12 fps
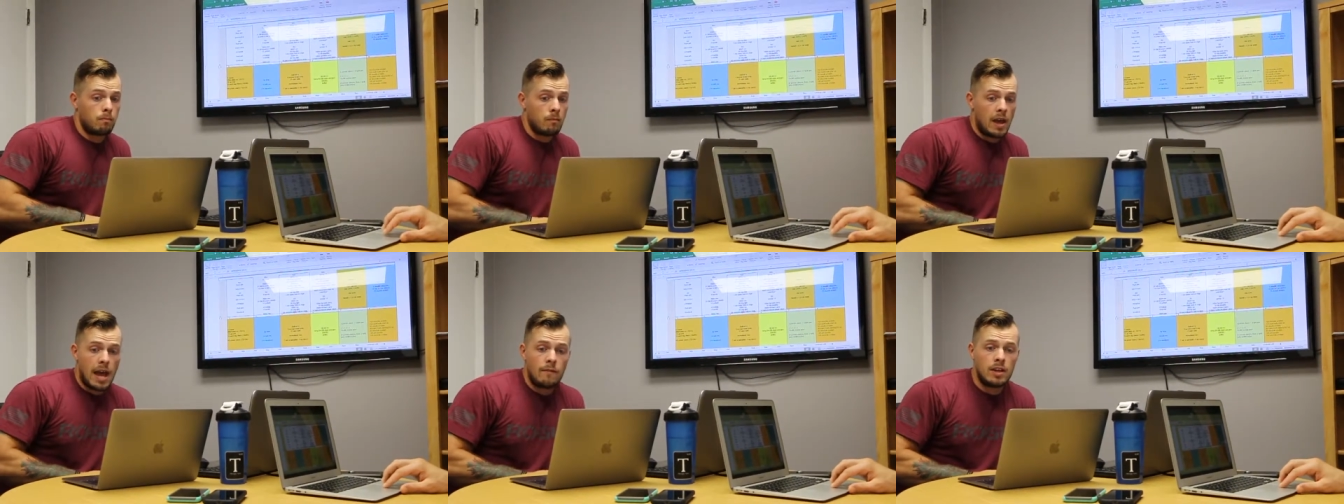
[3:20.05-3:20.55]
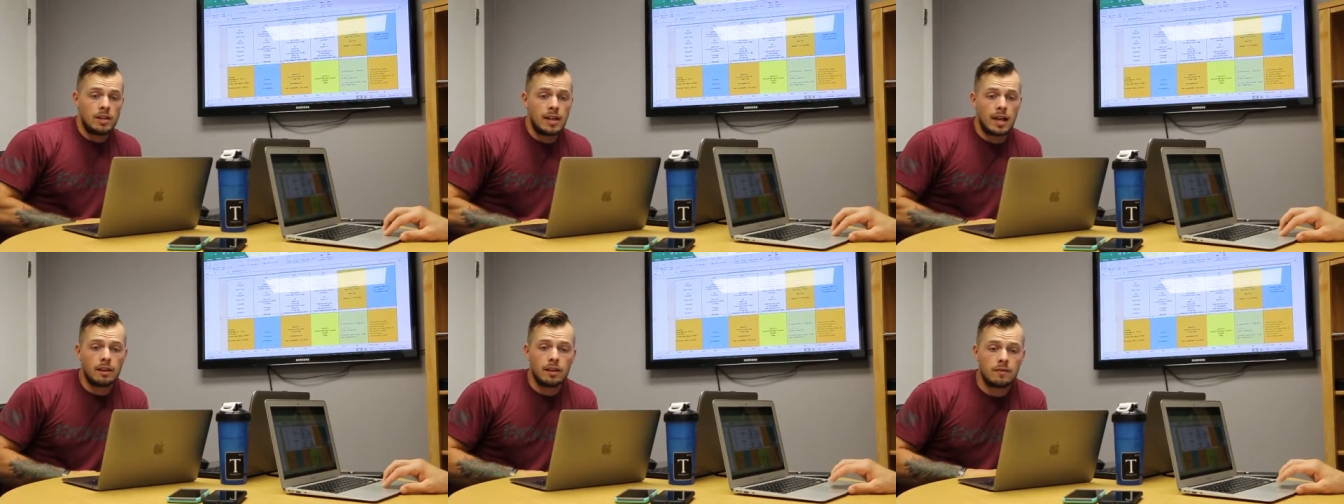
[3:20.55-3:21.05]
heavy
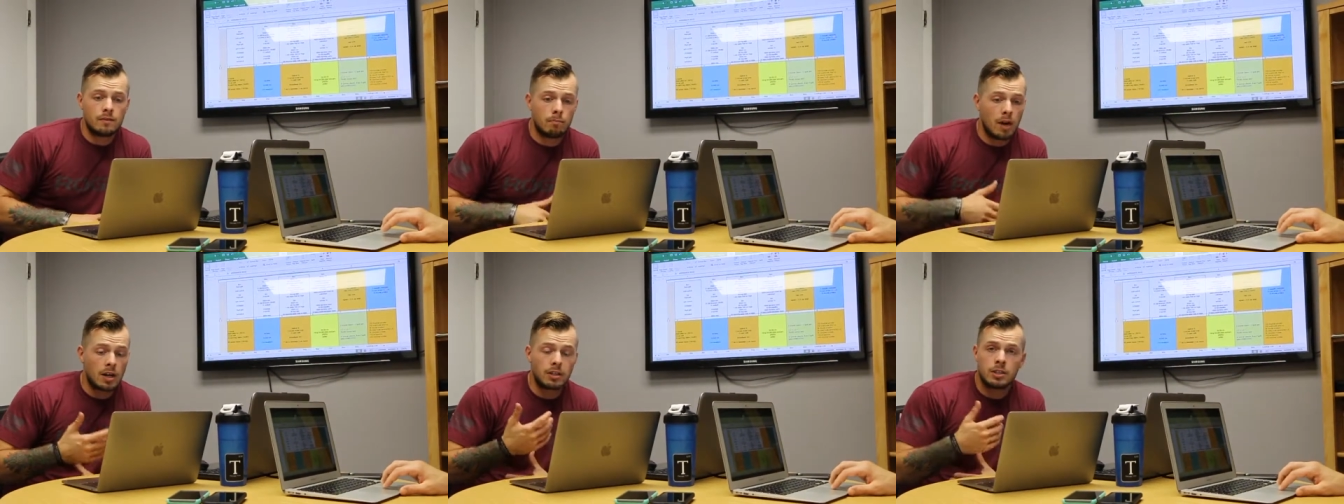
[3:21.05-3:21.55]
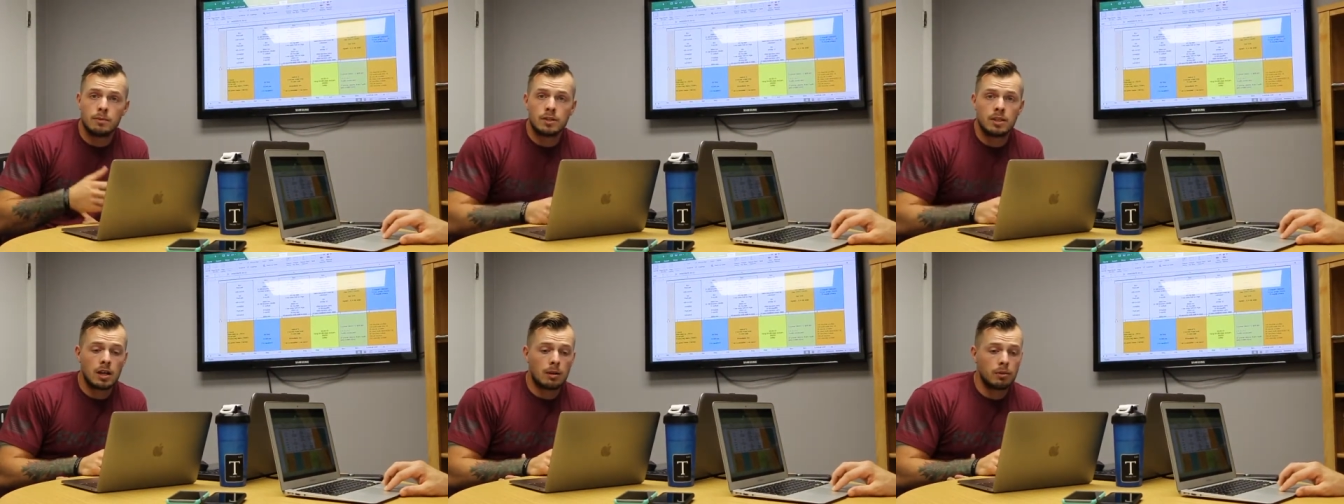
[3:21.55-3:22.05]
deadlift, box jumps,
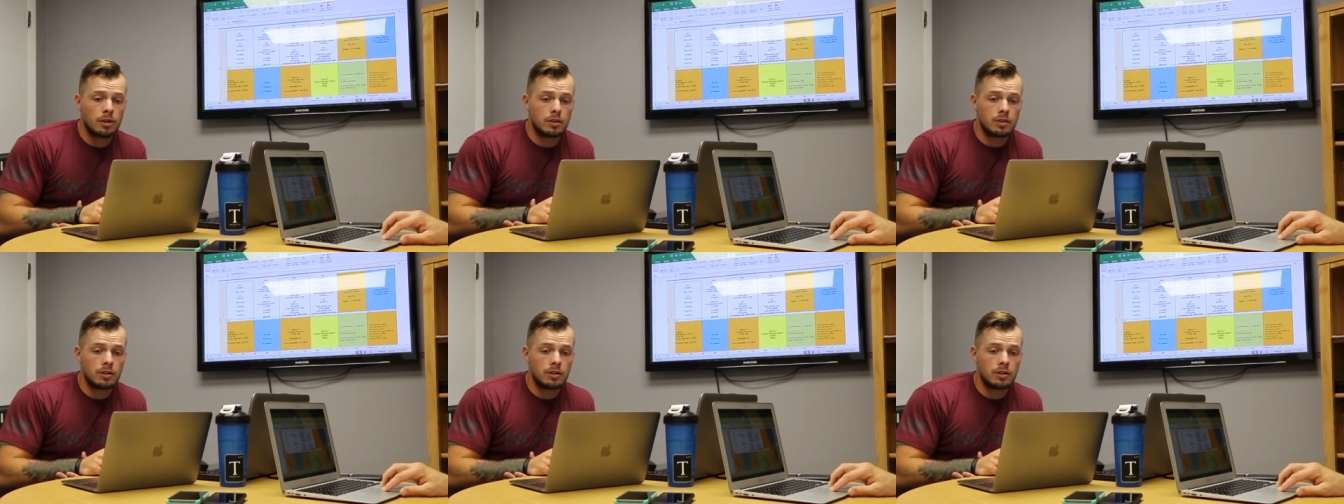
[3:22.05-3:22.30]
and double unders.